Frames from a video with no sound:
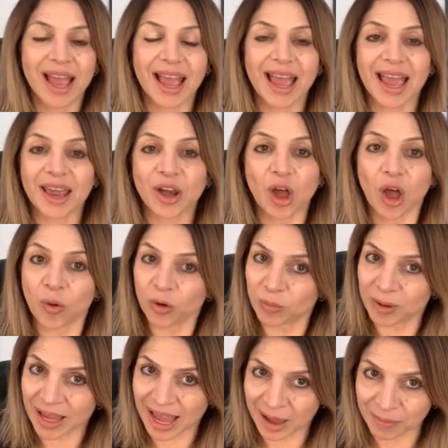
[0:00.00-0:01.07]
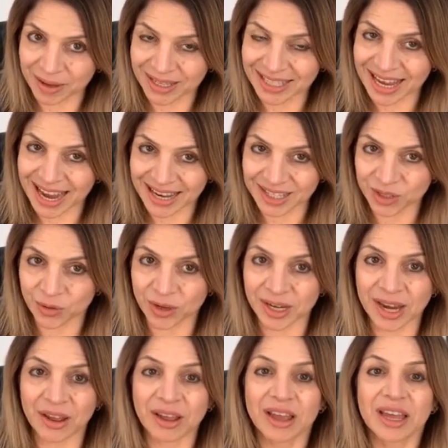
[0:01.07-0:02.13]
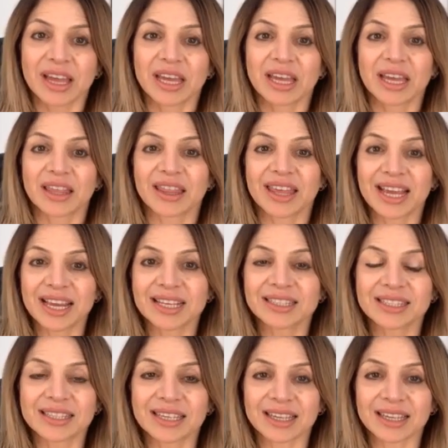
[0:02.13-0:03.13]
and I would be happy to answer it. Now, these